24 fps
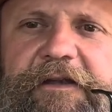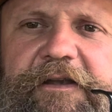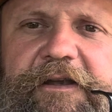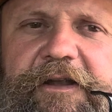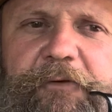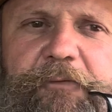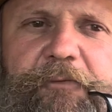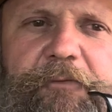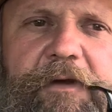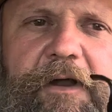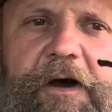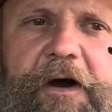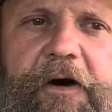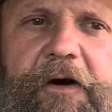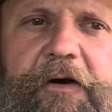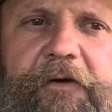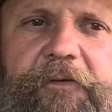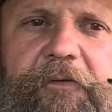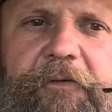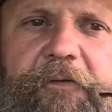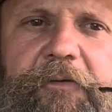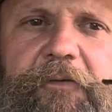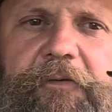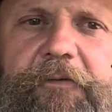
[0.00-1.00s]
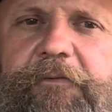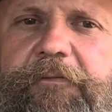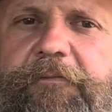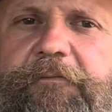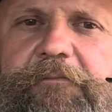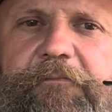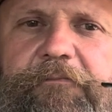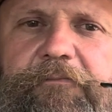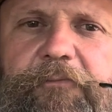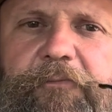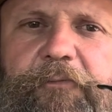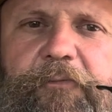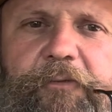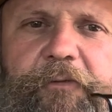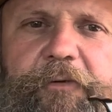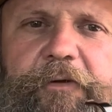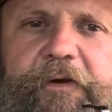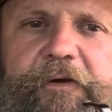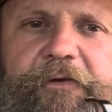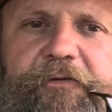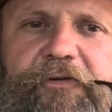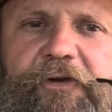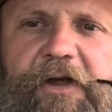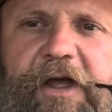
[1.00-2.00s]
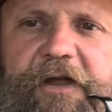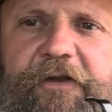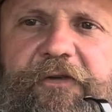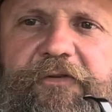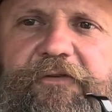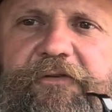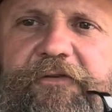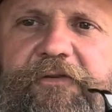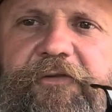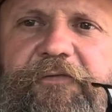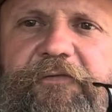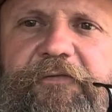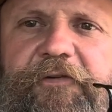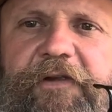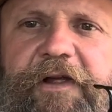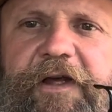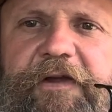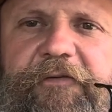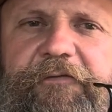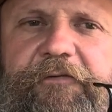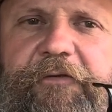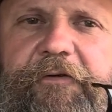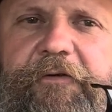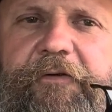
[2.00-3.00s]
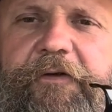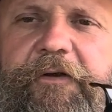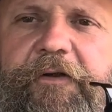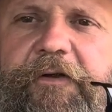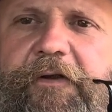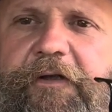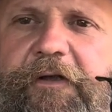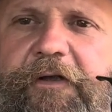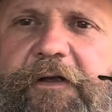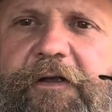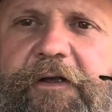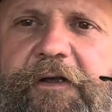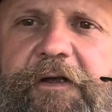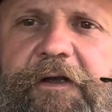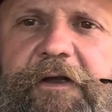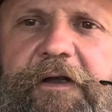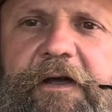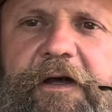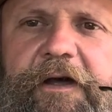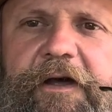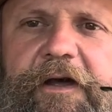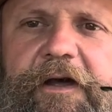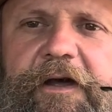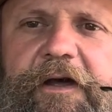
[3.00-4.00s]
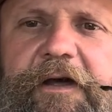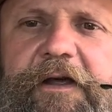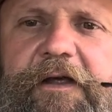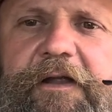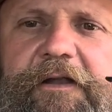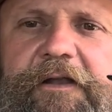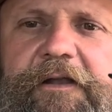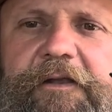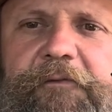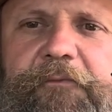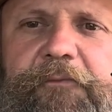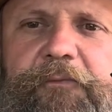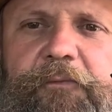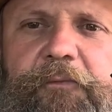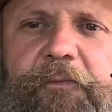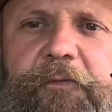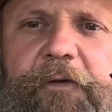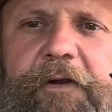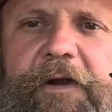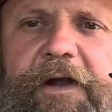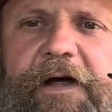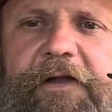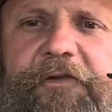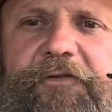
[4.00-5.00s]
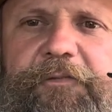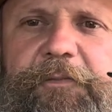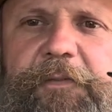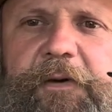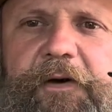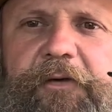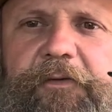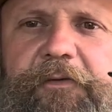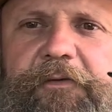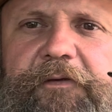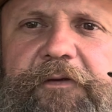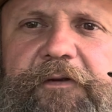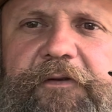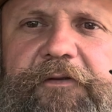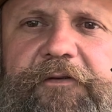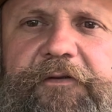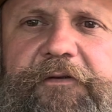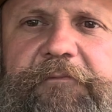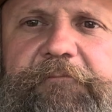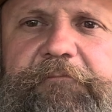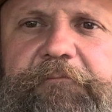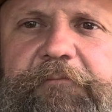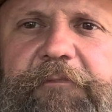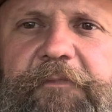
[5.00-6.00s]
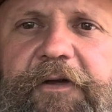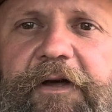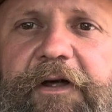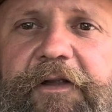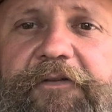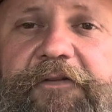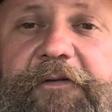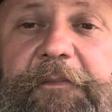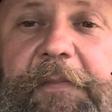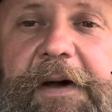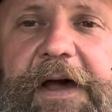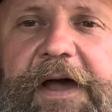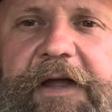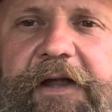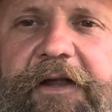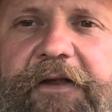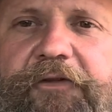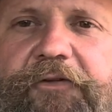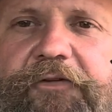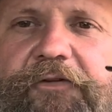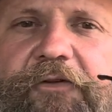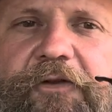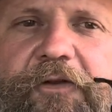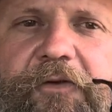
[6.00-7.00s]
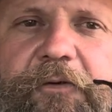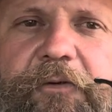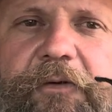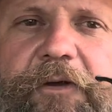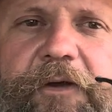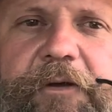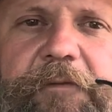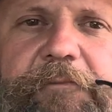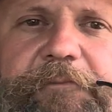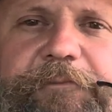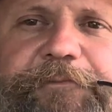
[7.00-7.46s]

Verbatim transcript: No dawdle where it changes the flavor. Uh, what I smoked has got some age to it.